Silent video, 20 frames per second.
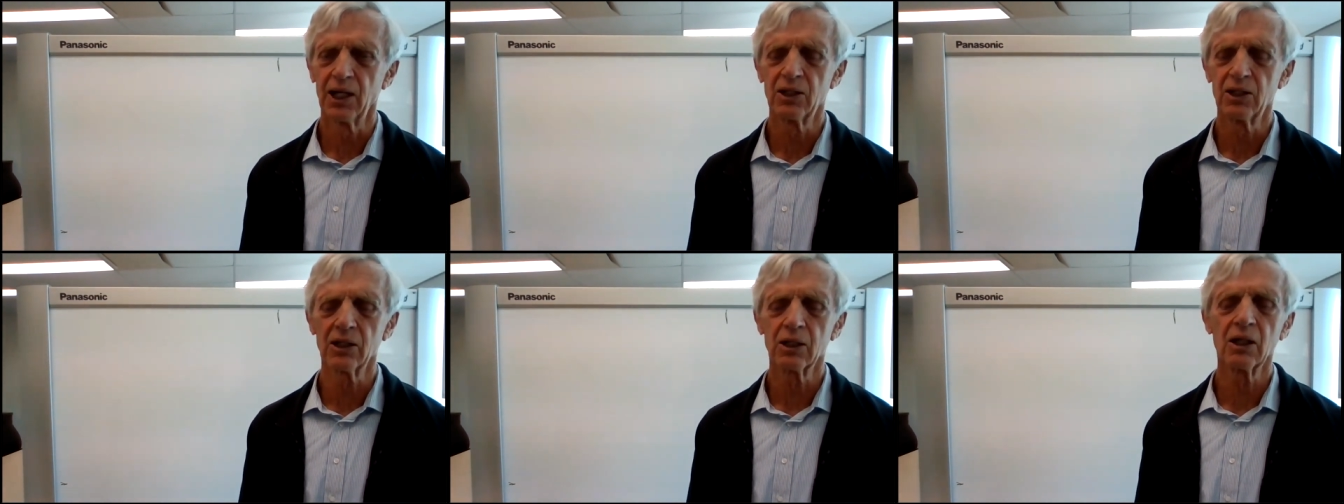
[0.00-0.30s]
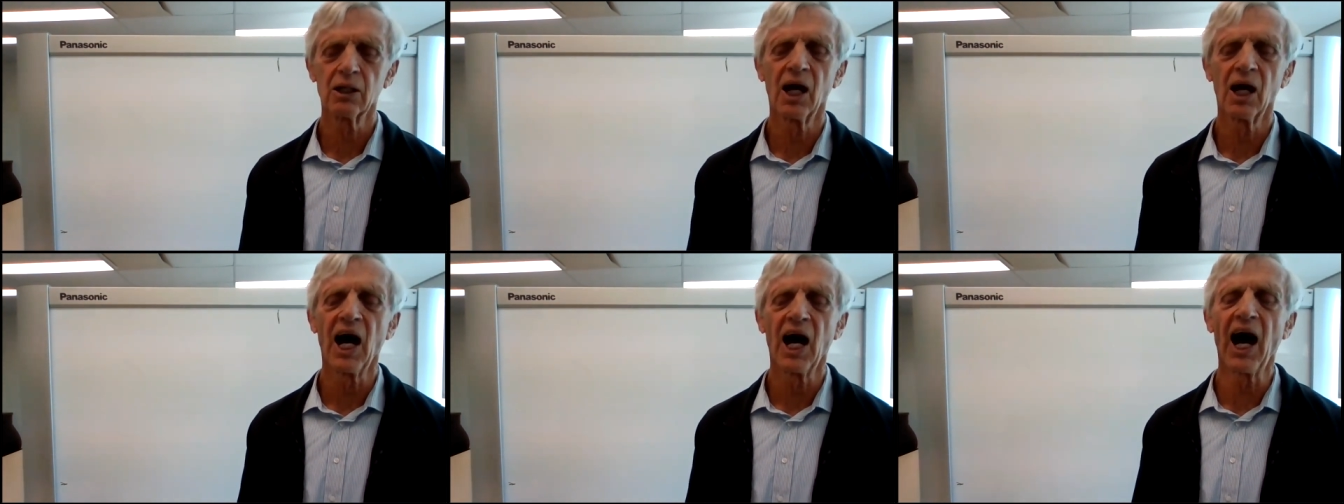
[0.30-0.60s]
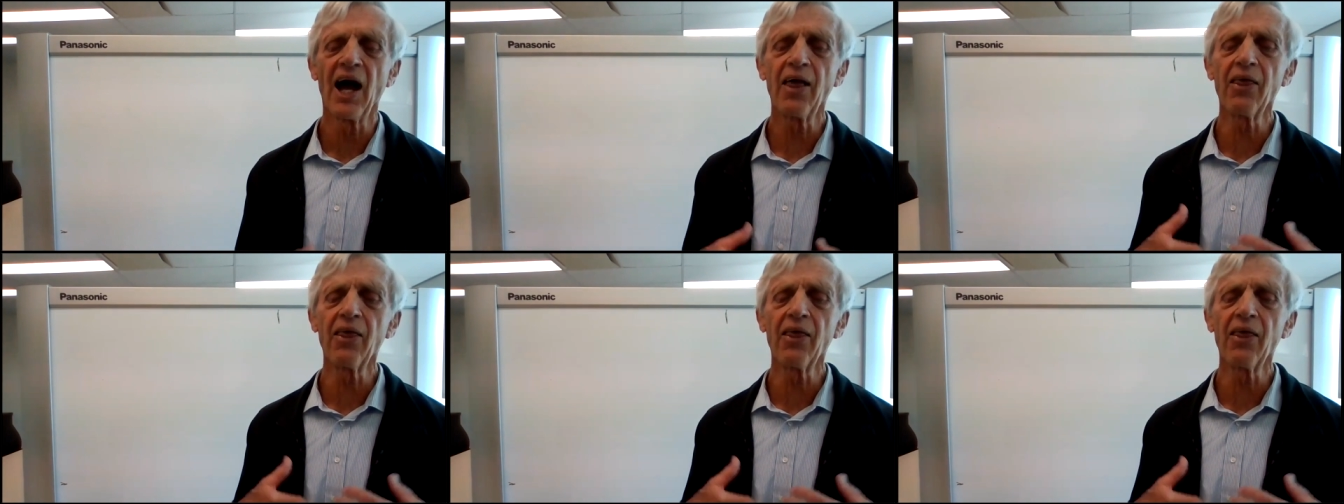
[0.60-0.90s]
And
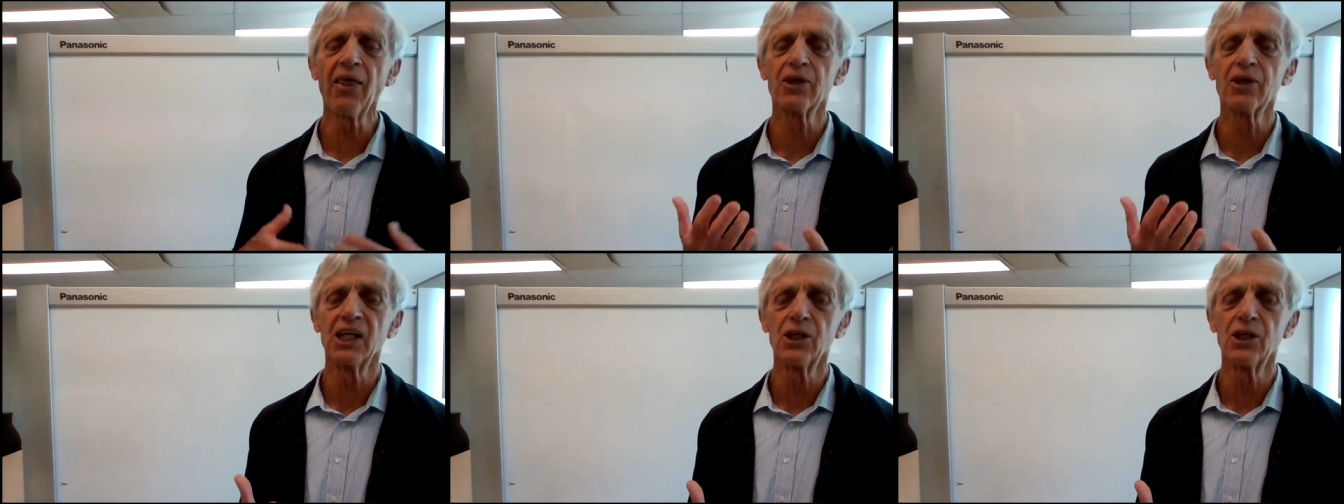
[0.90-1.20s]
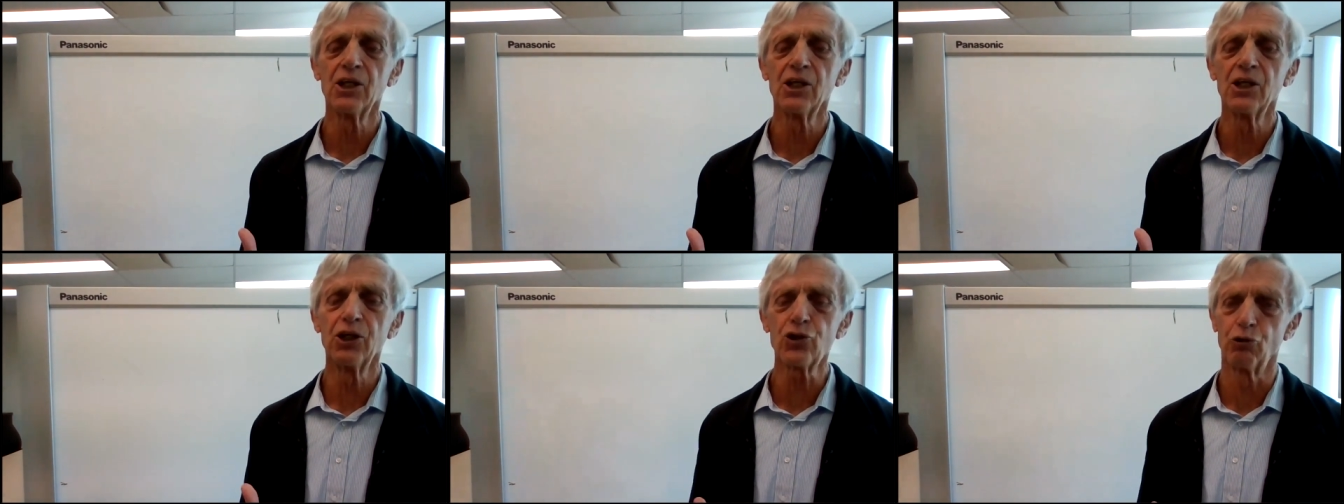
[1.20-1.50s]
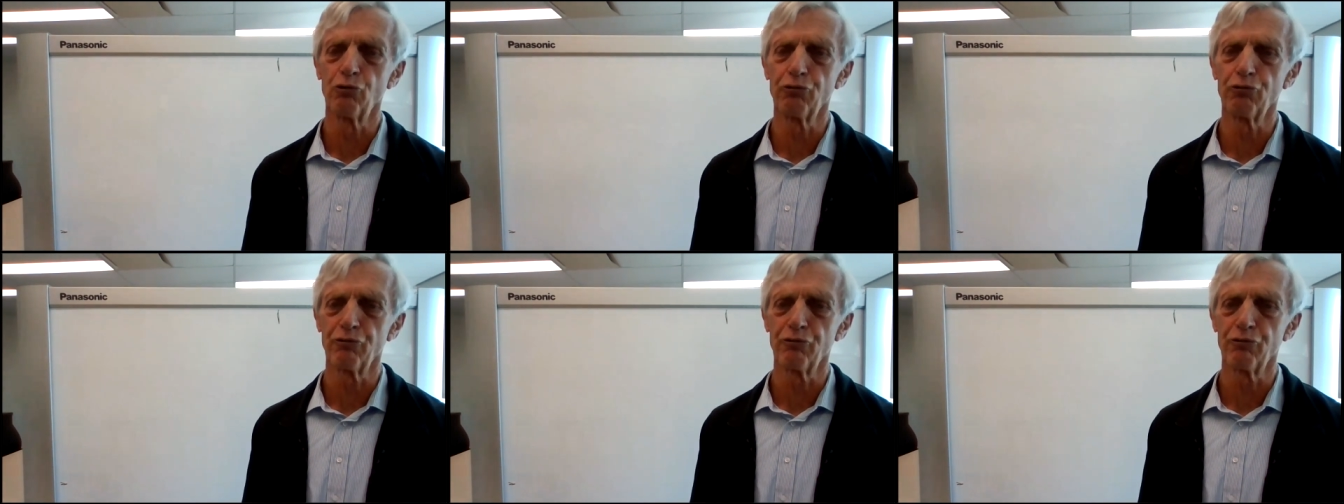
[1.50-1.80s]
other than the
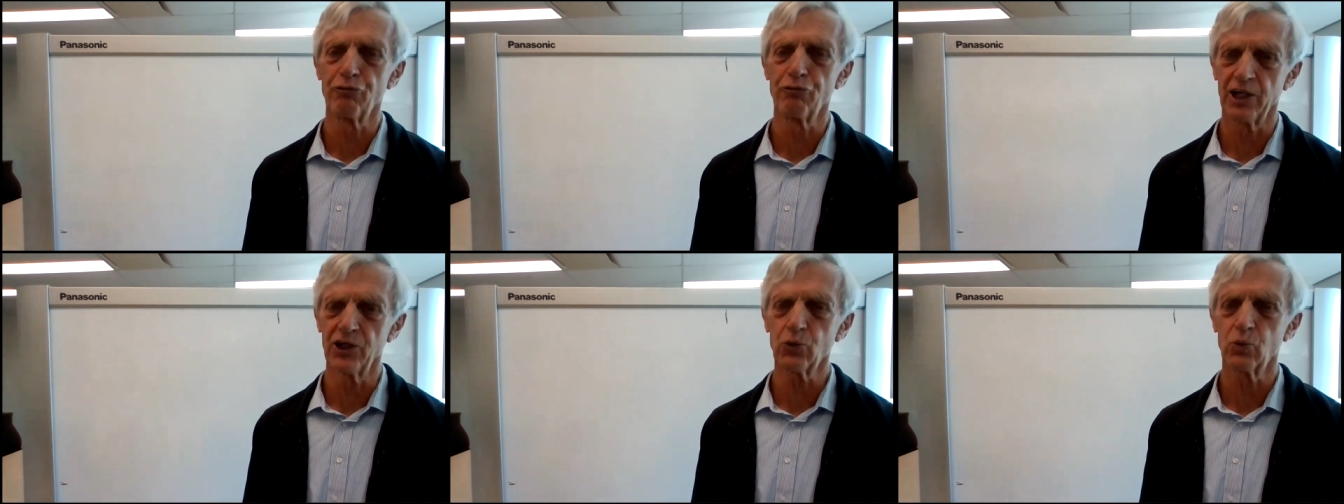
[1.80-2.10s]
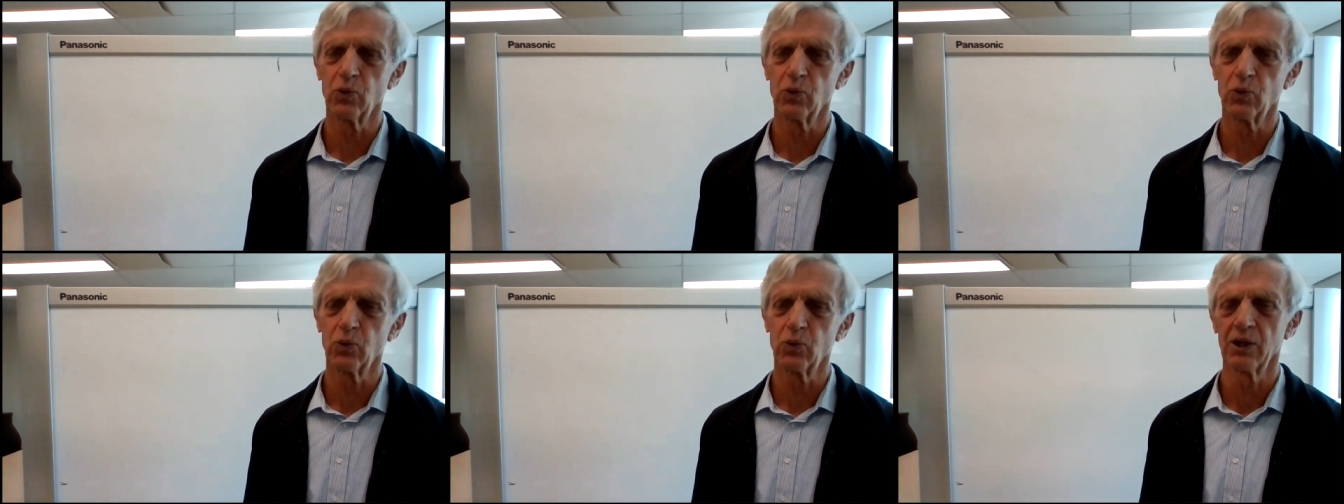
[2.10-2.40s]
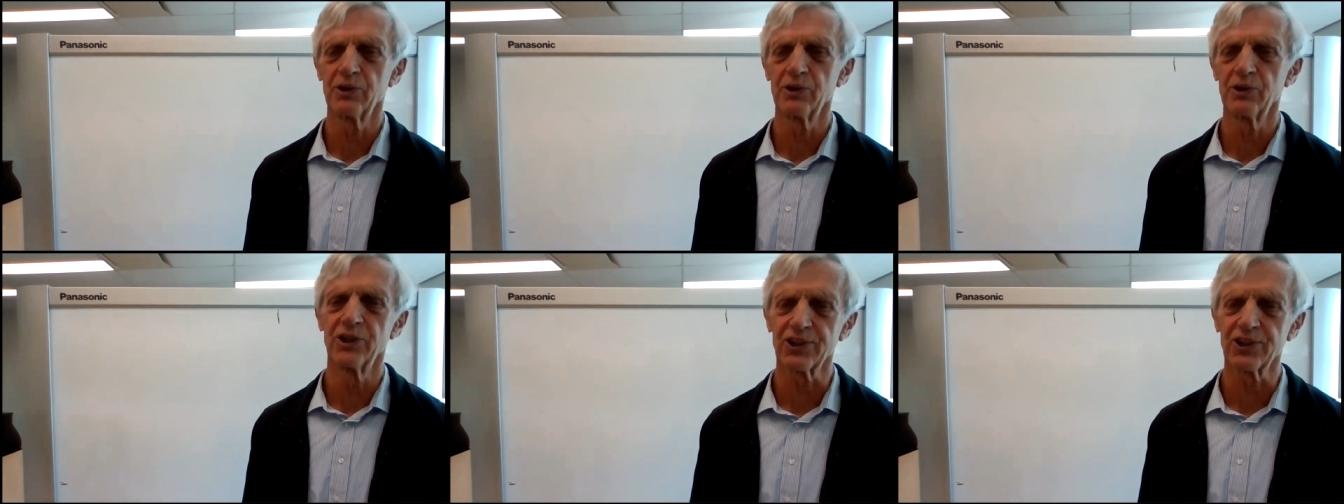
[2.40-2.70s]
initial phase
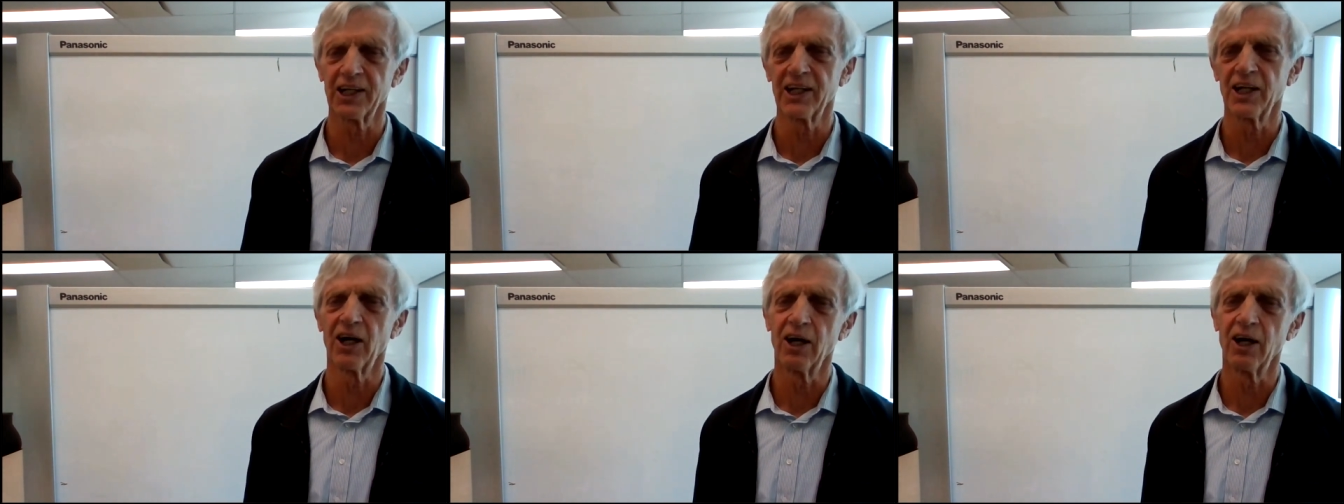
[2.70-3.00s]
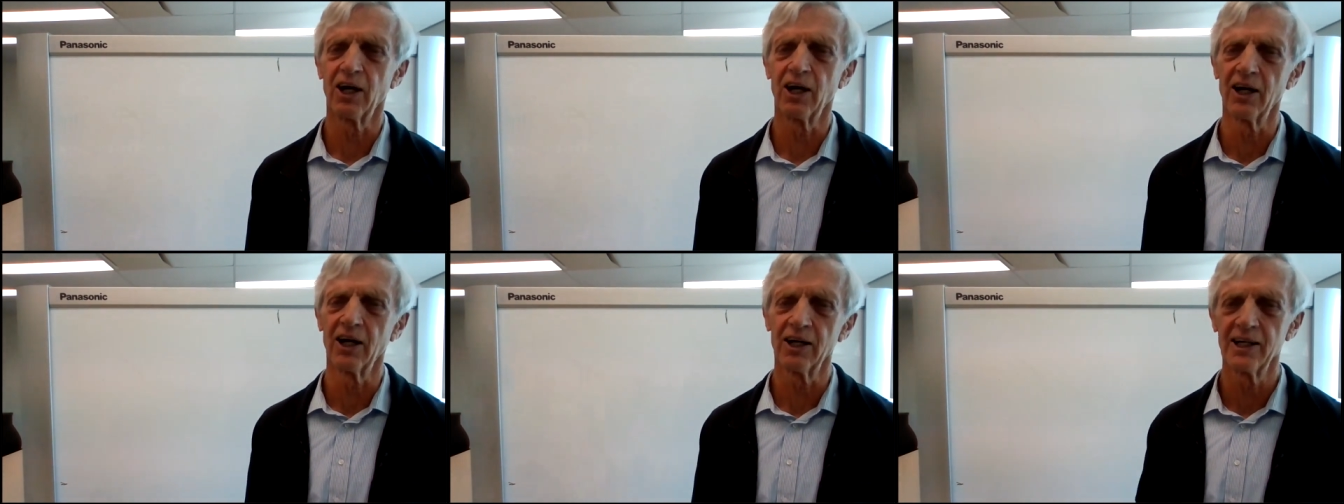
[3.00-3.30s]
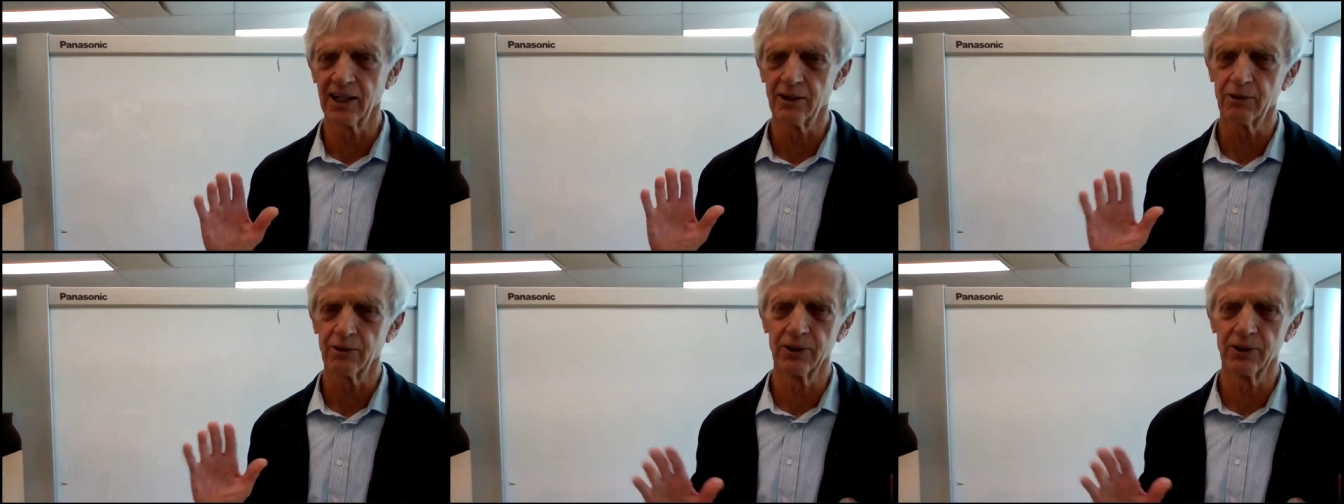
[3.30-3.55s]
where we just say, hi,